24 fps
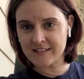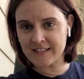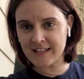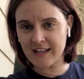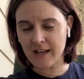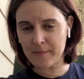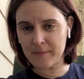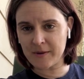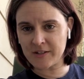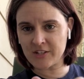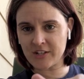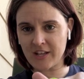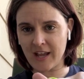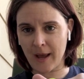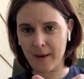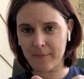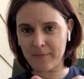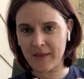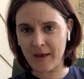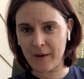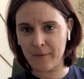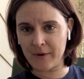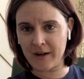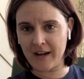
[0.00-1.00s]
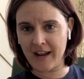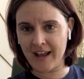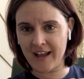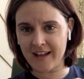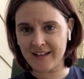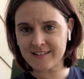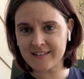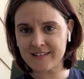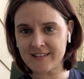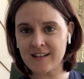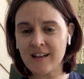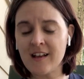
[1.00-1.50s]
See how much gap that one
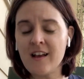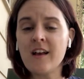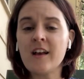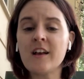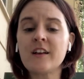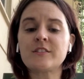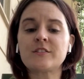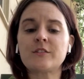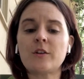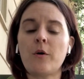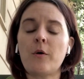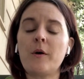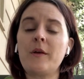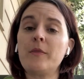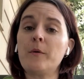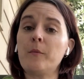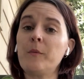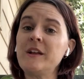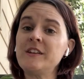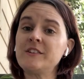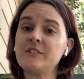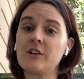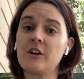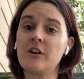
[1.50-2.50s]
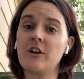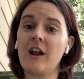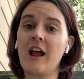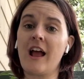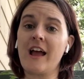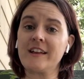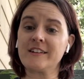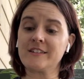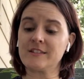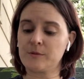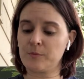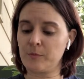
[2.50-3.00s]
has? So in the winter,
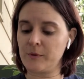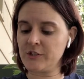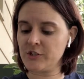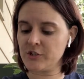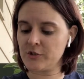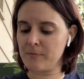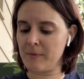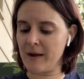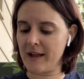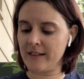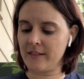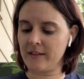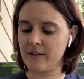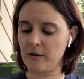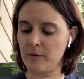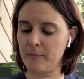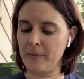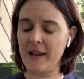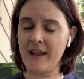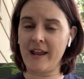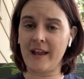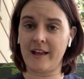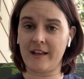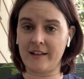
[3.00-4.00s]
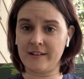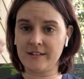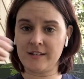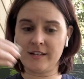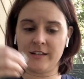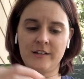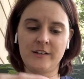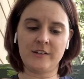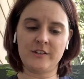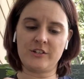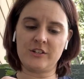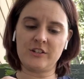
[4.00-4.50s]
I switch my little band.
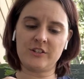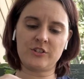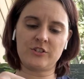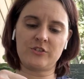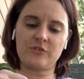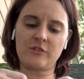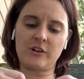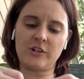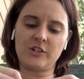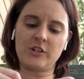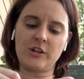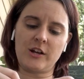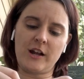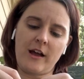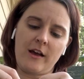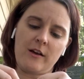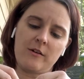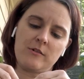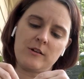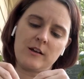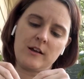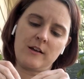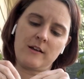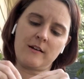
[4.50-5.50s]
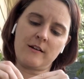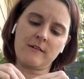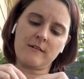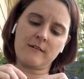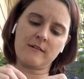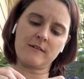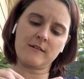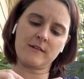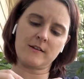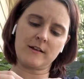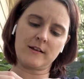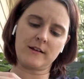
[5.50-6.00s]
You just stretch it out,
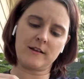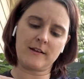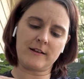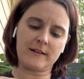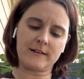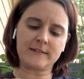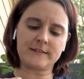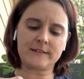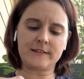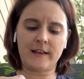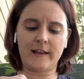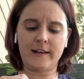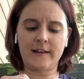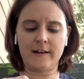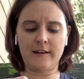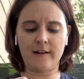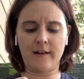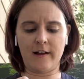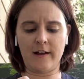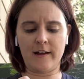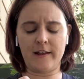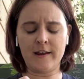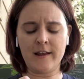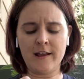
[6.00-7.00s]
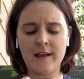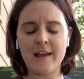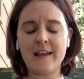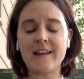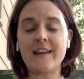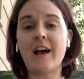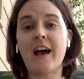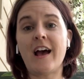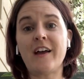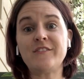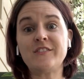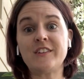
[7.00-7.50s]
slide it on.
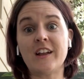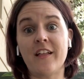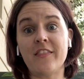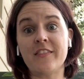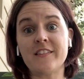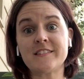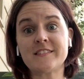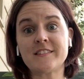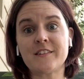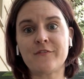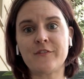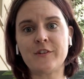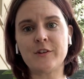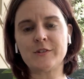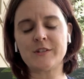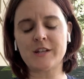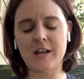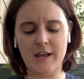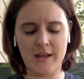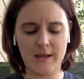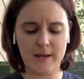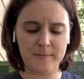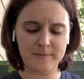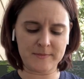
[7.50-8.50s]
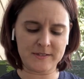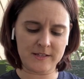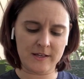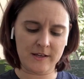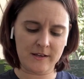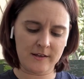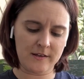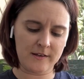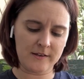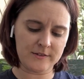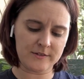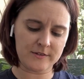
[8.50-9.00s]
Now I've done this a few times,
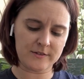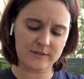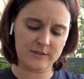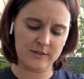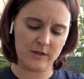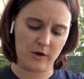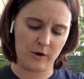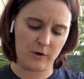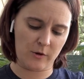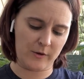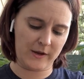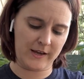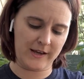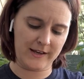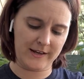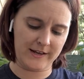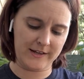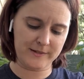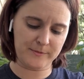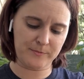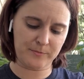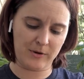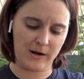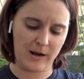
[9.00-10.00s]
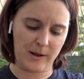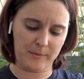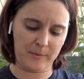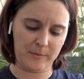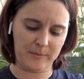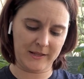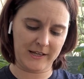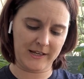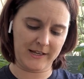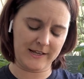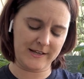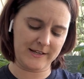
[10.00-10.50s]
so it is
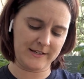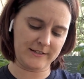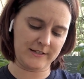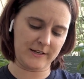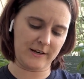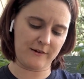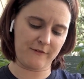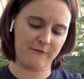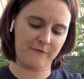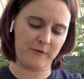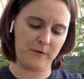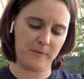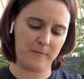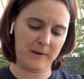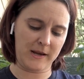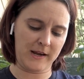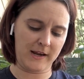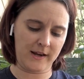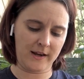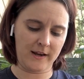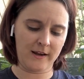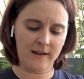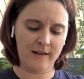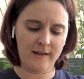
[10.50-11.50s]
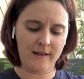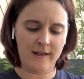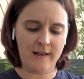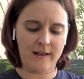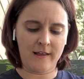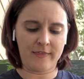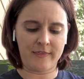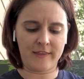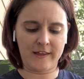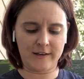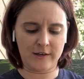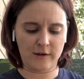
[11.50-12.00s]
probably easier for me
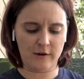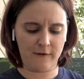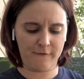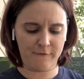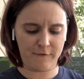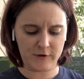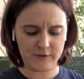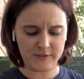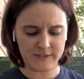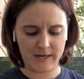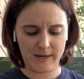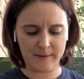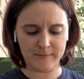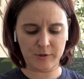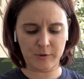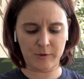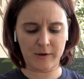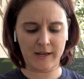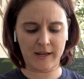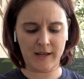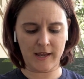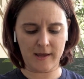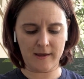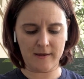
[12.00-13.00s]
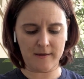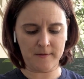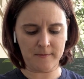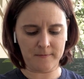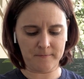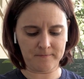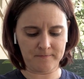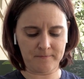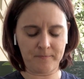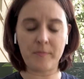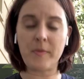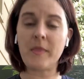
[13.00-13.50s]
than your first time doing it.
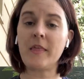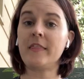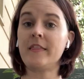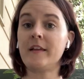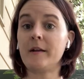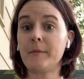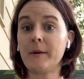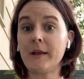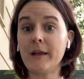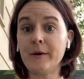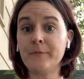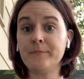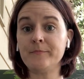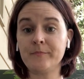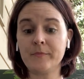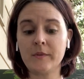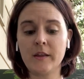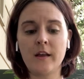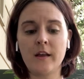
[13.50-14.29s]
There we go.